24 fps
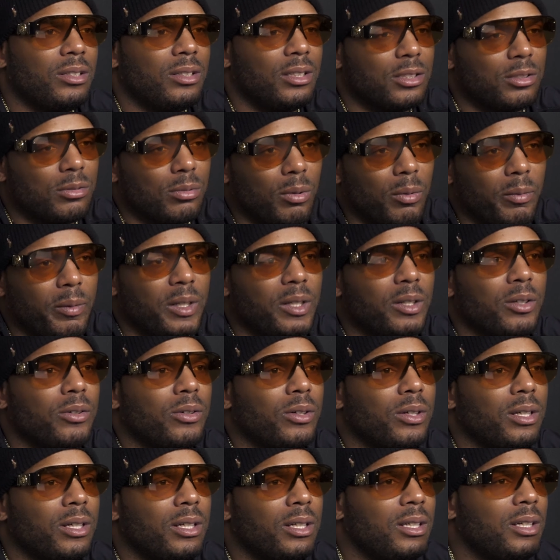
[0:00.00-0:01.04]
This is what we're
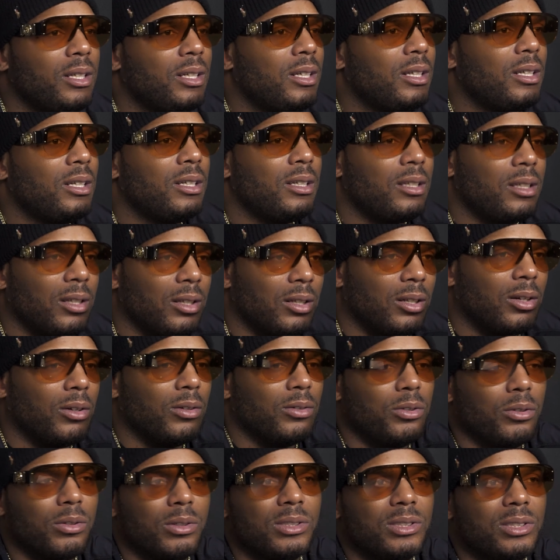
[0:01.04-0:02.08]
doing.
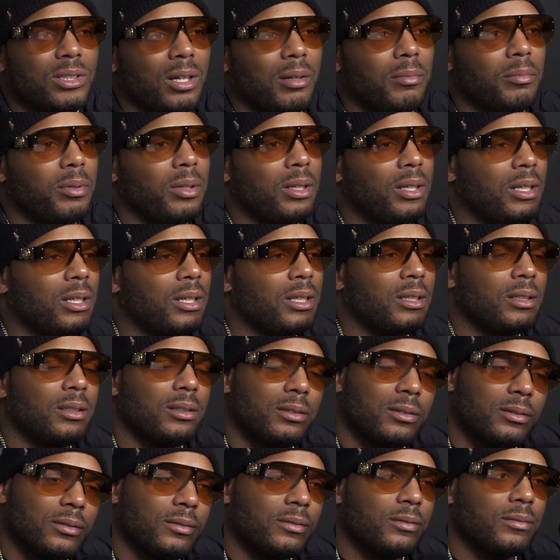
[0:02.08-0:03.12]
You can jump in,
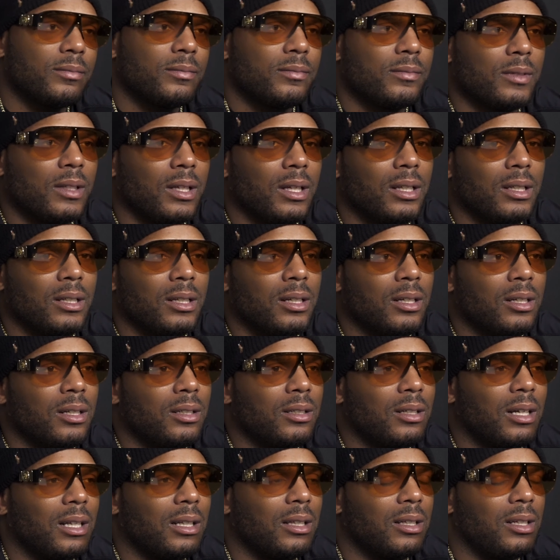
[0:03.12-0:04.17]
and
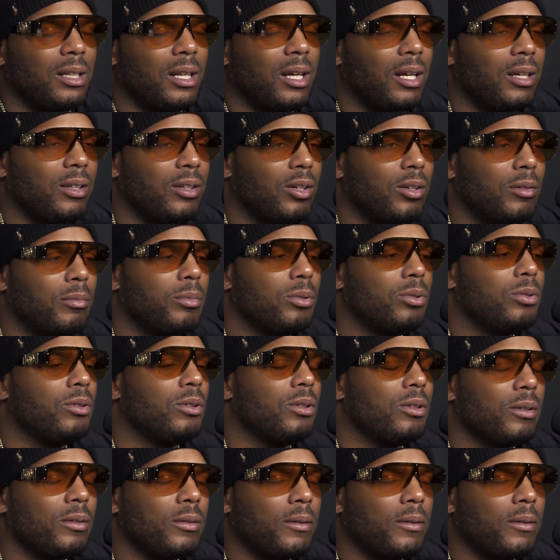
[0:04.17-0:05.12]
I love to have you on board.